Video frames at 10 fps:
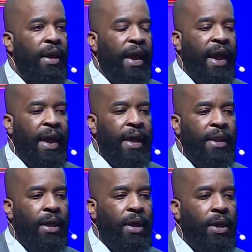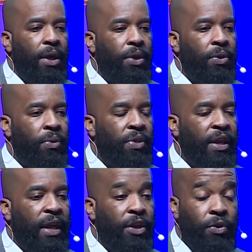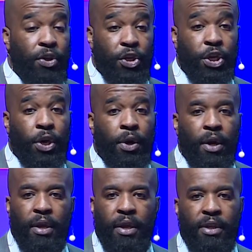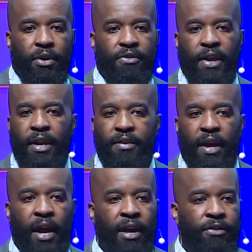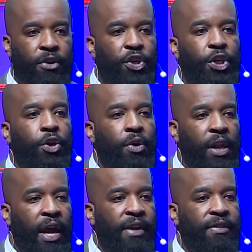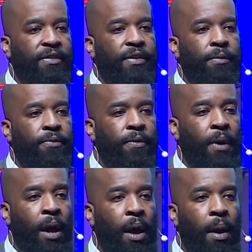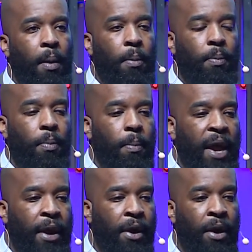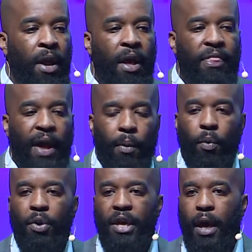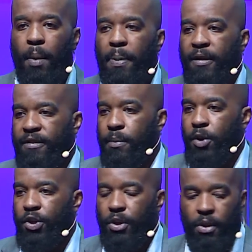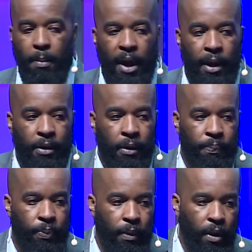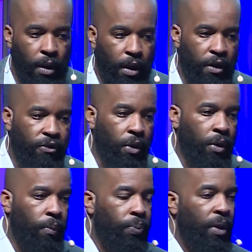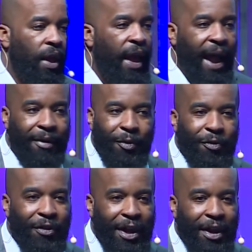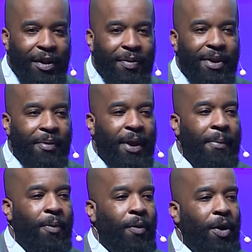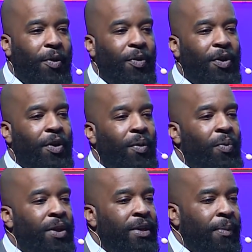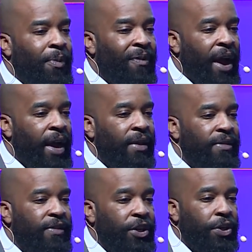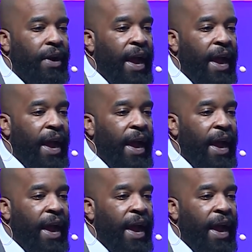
and you think that you could share, either sanitize or generalize in some manner, that will really help us to mature the model. So after we fill out a little bit of paperwork, we're willing to provide secure